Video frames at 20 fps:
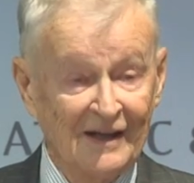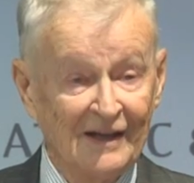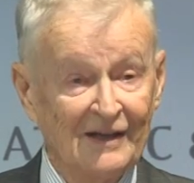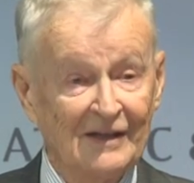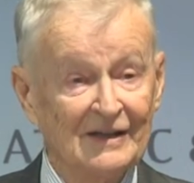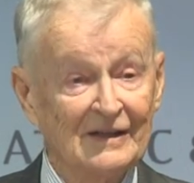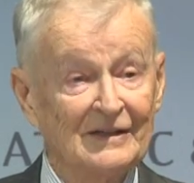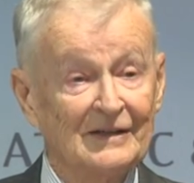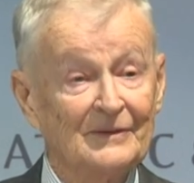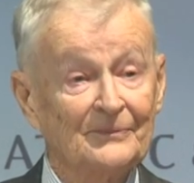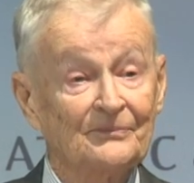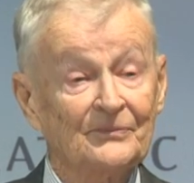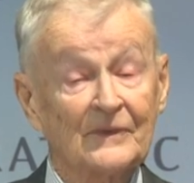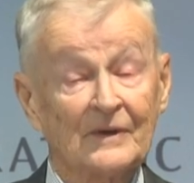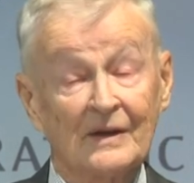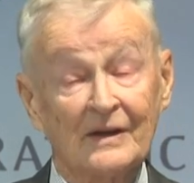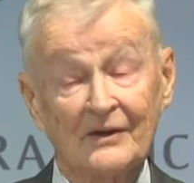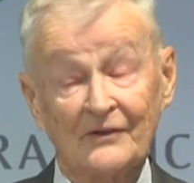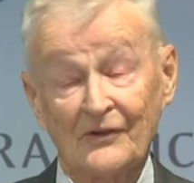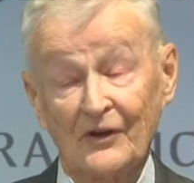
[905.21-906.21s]
Uh,
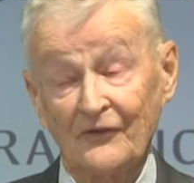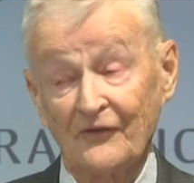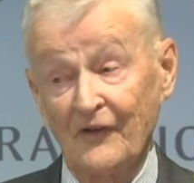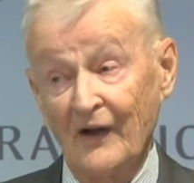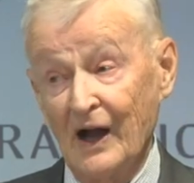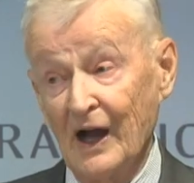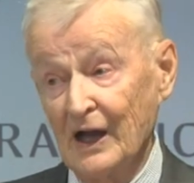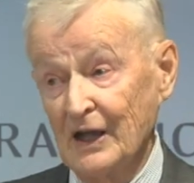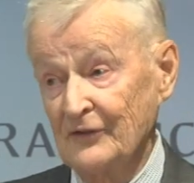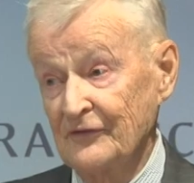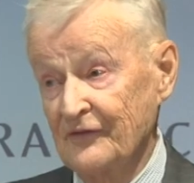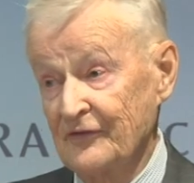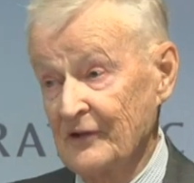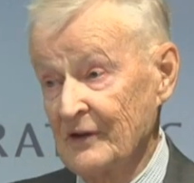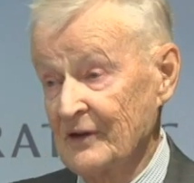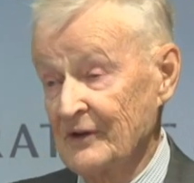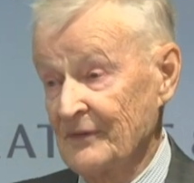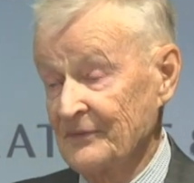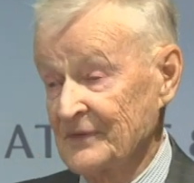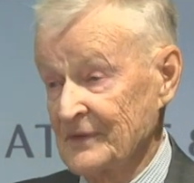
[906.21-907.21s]
revive,
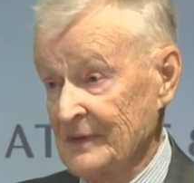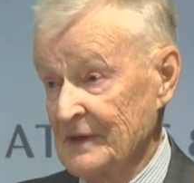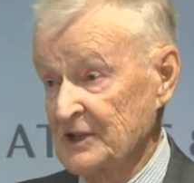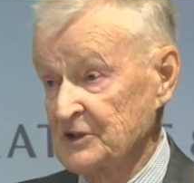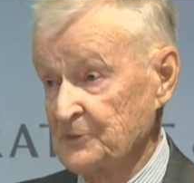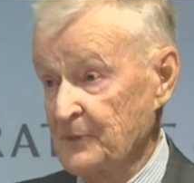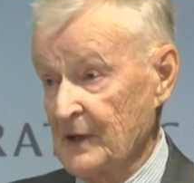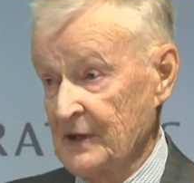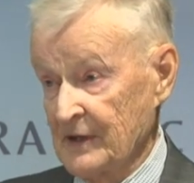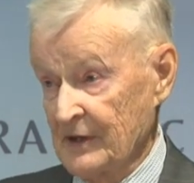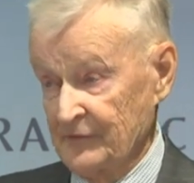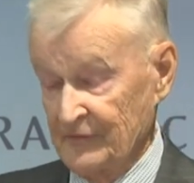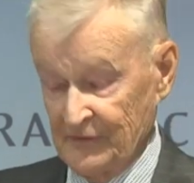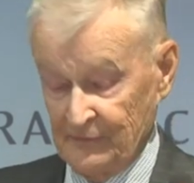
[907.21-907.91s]
that's part,